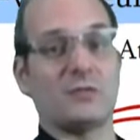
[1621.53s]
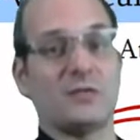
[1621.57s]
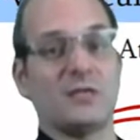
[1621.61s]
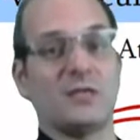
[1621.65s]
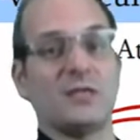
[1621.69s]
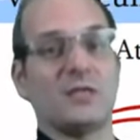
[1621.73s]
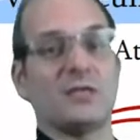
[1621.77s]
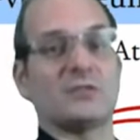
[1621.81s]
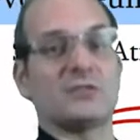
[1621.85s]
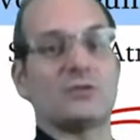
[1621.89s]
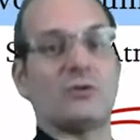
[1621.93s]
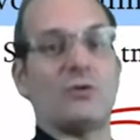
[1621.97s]

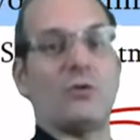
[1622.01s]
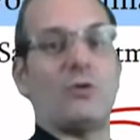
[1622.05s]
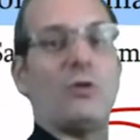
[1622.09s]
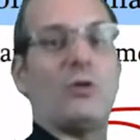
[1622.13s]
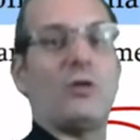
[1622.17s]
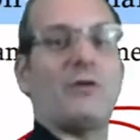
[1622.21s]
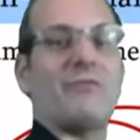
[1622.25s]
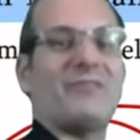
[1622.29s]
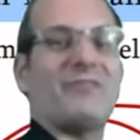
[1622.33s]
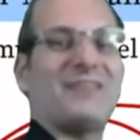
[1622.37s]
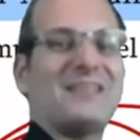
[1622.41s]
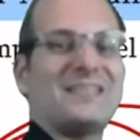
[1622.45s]
So all
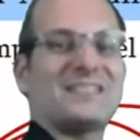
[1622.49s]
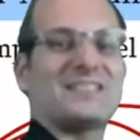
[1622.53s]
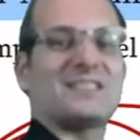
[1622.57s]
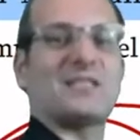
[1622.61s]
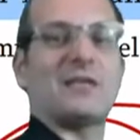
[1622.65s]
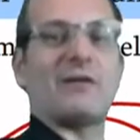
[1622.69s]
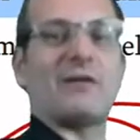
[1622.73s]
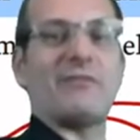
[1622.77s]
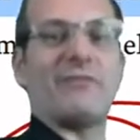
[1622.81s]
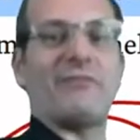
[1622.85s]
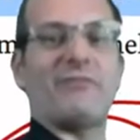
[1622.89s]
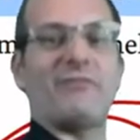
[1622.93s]
of this
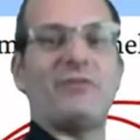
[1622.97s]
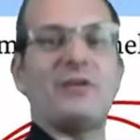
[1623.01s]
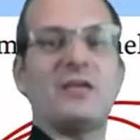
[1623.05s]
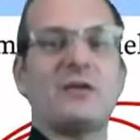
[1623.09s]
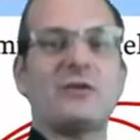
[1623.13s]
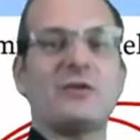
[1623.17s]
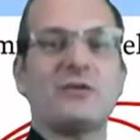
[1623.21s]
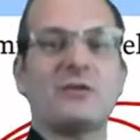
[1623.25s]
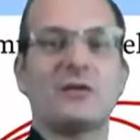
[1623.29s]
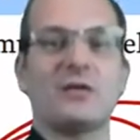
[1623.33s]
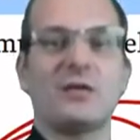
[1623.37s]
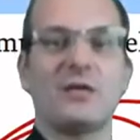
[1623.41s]
stuff here
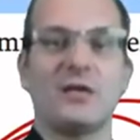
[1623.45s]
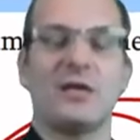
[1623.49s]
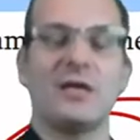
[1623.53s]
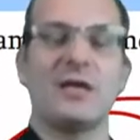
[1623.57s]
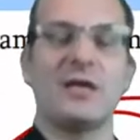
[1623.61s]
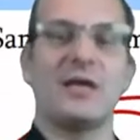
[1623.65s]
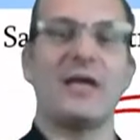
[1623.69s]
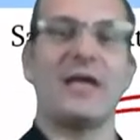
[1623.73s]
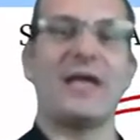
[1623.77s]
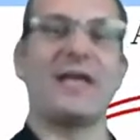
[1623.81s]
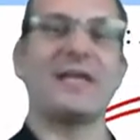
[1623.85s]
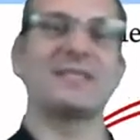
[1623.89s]

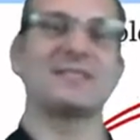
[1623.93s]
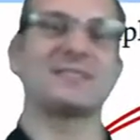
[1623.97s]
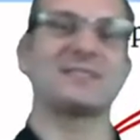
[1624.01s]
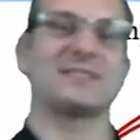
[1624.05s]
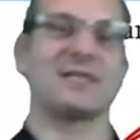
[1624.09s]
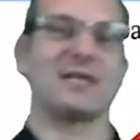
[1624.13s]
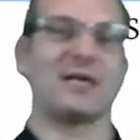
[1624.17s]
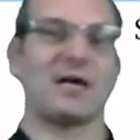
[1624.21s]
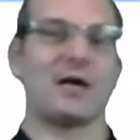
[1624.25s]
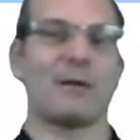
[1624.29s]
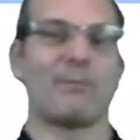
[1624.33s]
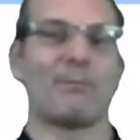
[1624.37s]
is
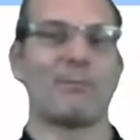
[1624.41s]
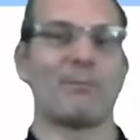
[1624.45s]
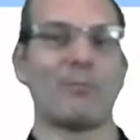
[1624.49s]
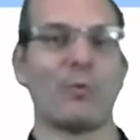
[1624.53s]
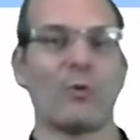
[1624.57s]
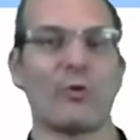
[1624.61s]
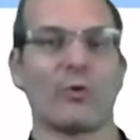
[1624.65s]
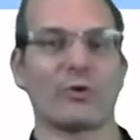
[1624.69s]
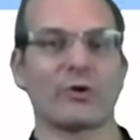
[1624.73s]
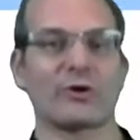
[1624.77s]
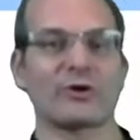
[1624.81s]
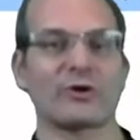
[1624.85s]
a
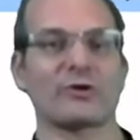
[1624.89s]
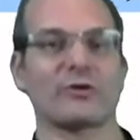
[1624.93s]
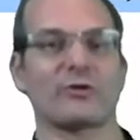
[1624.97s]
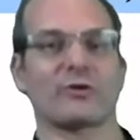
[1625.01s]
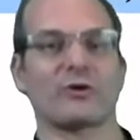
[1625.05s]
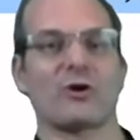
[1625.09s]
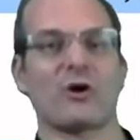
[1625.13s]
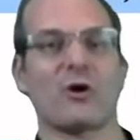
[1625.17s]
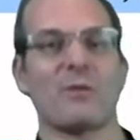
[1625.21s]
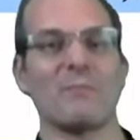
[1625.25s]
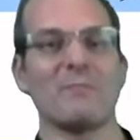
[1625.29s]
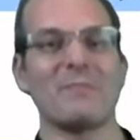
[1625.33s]
board or a
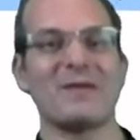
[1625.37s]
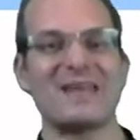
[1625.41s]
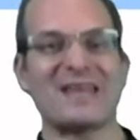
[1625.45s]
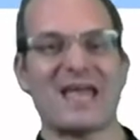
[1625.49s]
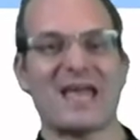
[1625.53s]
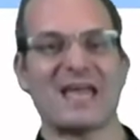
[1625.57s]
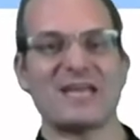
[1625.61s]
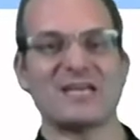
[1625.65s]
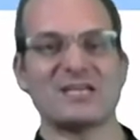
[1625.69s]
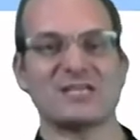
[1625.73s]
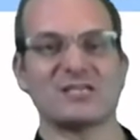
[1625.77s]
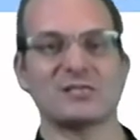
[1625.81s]

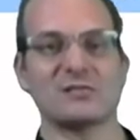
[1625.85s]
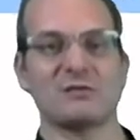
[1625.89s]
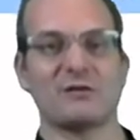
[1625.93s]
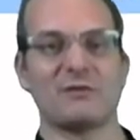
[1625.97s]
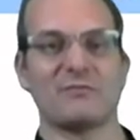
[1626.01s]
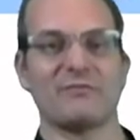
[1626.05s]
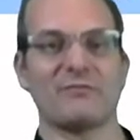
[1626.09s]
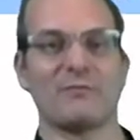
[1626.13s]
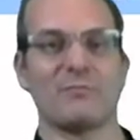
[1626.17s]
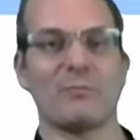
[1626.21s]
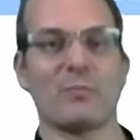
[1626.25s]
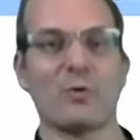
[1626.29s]
combination of
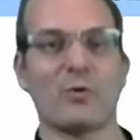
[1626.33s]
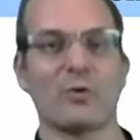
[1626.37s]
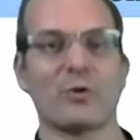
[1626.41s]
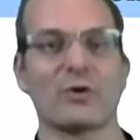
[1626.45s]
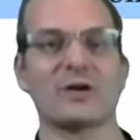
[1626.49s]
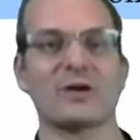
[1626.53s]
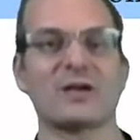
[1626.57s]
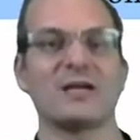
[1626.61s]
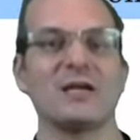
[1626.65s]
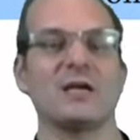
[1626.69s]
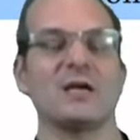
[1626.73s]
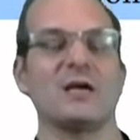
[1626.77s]
a board
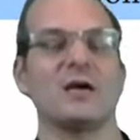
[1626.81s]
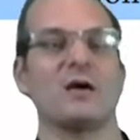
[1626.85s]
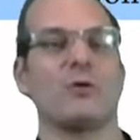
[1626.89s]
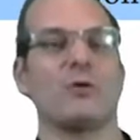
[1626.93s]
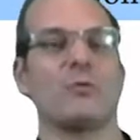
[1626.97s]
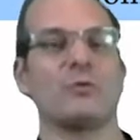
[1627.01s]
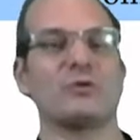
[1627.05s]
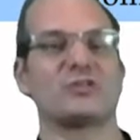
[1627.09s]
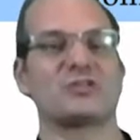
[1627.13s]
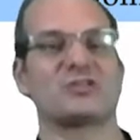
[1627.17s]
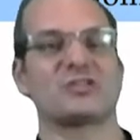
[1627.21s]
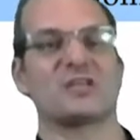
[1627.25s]

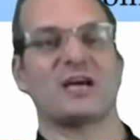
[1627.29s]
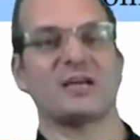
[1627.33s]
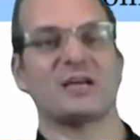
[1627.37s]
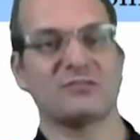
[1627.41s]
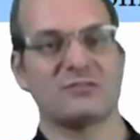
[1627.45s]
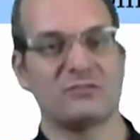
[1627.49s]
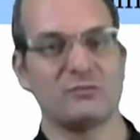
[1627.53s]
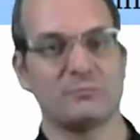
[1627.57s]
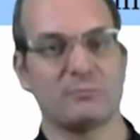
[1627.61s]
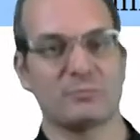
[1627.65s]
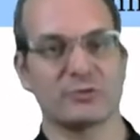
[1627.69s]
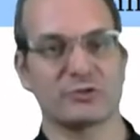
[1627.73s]
which does
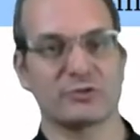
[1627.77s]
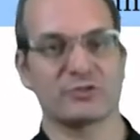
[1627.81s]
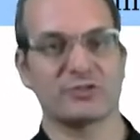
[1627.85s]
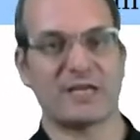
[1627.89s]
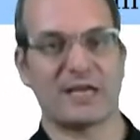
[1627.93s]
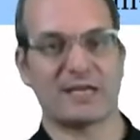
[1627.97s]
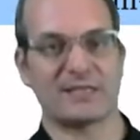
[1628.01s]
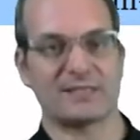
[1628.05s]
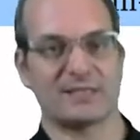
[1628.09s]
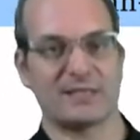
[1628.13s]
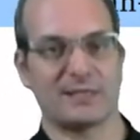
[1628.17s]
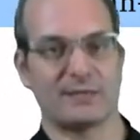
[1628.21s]
the
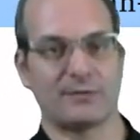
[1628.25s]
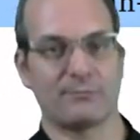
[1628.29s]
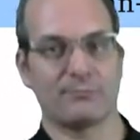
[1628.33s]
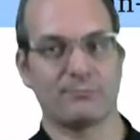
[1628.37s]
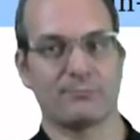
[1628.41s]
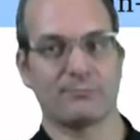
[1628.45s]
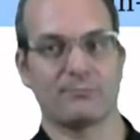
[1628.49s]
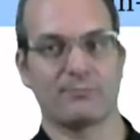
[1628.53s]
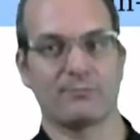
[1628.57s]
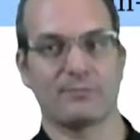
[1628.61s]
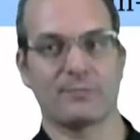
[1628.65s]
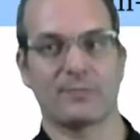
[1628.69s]
processing.
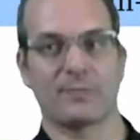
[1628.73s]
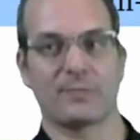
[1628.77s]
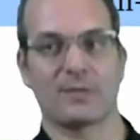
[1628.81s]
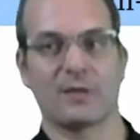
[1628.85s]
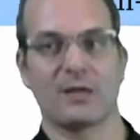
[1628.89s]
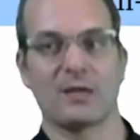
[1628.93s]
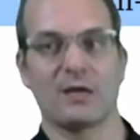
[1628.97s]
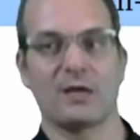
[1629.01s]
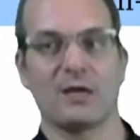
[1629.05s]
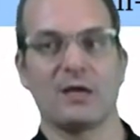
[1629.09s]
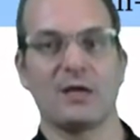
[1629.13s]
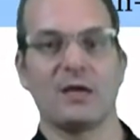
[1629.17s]

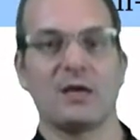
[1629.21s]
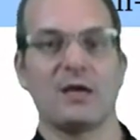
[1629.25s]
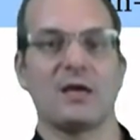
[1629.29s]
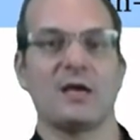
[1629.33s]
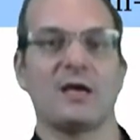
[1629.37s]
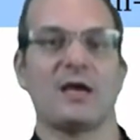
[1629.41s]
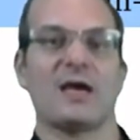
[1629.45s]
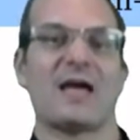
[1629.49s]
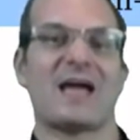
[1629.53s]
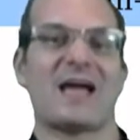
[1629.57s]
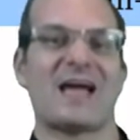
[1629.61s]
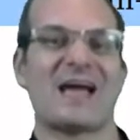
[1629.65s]

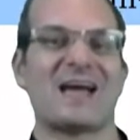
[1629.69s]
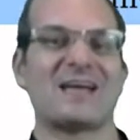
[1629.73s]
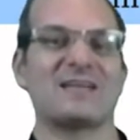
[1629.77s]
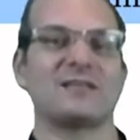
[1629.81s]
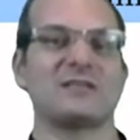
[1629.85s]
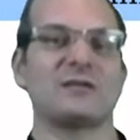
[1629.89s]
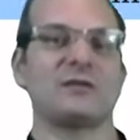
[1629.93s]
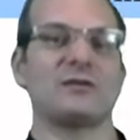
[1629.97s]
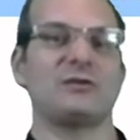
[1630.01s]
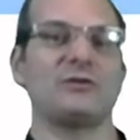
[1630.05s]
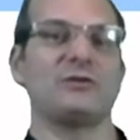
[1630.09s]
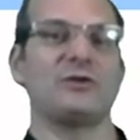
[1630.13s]
And
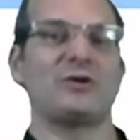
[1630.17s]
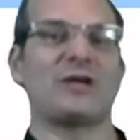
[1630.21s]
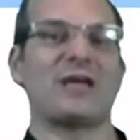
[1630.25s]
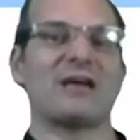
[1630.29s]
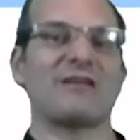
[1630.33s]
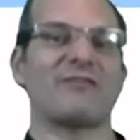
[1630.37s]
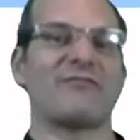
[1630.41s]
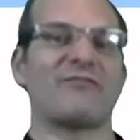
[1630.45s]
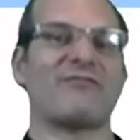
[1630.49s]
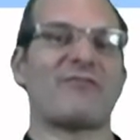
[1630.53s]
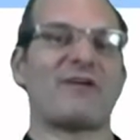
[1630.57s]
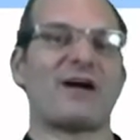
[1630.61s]
you
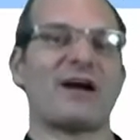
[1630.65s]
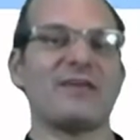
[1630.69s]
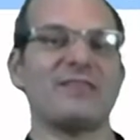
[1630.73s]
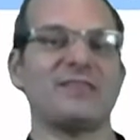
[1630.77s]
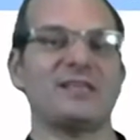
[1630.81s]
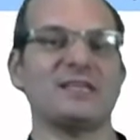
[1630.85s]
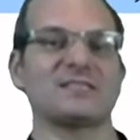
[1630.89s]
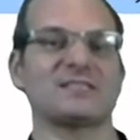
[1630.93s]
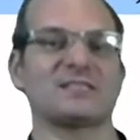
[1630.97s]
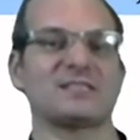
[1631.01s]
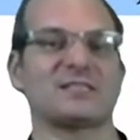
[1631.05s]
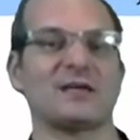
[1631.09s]
can find
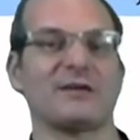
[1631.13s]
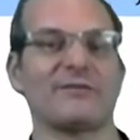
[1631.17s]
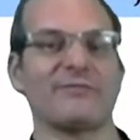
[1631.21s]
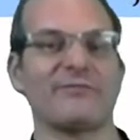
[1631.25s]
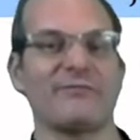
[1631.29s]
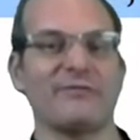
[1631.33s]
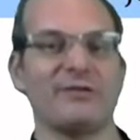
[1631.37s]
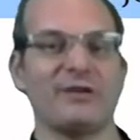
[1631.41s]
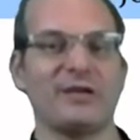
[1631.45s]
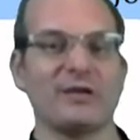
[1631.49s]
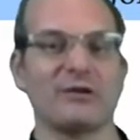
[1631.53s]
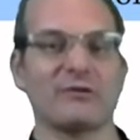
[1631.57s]
this stuff
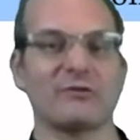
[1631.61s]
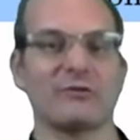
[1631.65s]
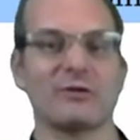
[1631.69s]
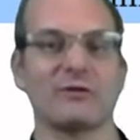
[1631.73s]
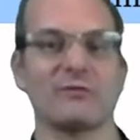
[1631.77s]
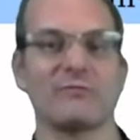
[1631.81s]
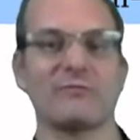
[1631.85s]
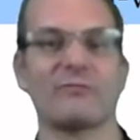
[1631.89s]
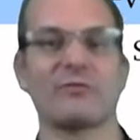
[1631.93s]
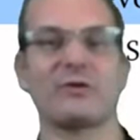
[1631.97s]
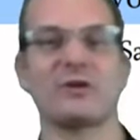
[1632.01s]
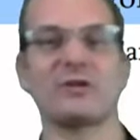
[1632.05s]
here,
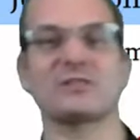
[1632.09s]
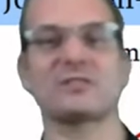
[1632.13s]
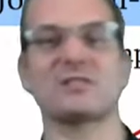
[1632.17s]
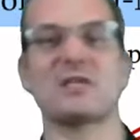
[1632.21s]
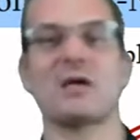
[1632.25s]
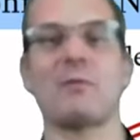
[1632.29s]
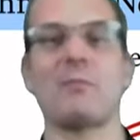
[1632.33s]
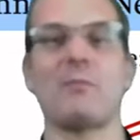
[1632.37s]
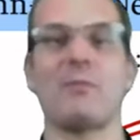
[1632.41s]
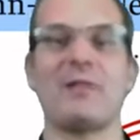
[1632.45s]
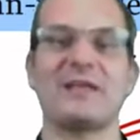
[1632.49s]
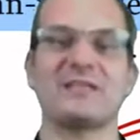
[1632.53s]
for
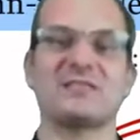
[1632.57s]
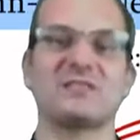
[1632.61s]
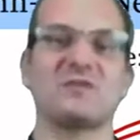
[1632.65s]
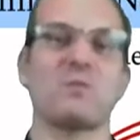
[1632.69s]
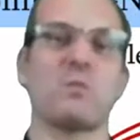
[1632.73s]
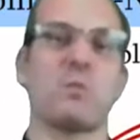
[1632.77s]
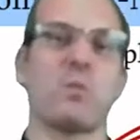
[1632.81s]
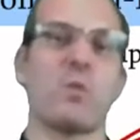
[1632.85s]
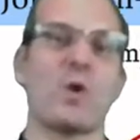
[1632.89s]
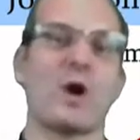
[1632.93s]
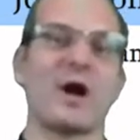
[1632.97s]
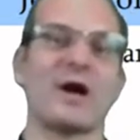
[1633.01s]
example, as
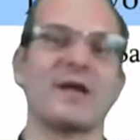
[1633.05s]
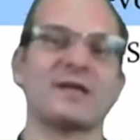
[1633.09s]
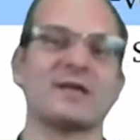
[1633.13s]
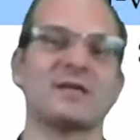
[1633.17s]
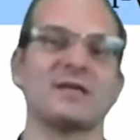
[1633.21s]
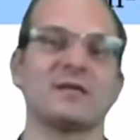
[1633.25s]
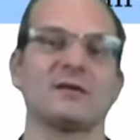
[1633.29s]
one